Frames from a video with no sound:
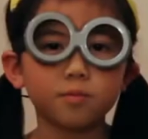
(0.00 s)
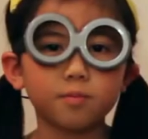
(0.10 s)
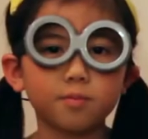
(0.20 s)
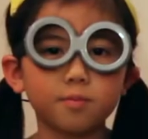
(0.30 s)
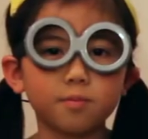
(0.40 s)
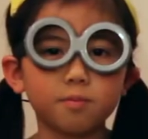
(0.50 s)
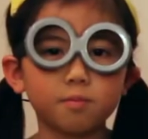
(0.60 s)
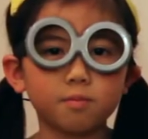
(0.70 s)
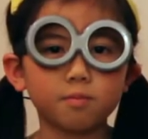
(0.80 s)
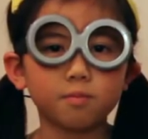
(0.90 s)

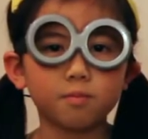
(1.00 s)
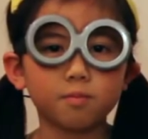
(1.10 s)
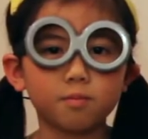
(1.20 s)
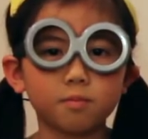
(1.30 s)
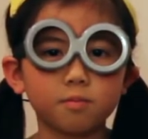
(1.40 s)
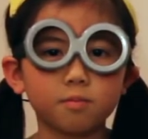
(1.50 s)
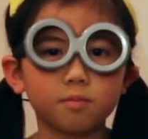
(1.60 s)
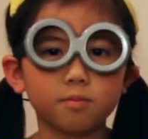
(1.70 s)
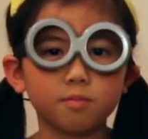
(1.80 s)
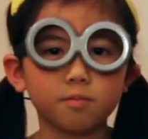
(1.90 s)

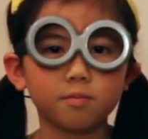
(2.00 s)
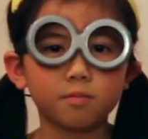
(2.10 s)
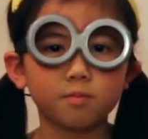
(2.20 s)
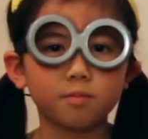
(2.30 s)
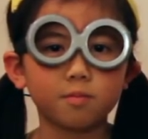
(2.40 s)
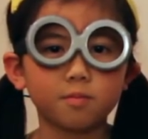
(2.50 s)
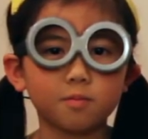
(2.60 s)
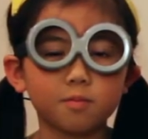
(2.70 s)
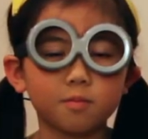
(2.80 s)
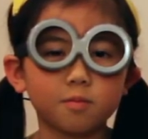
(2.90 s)
(not speaking)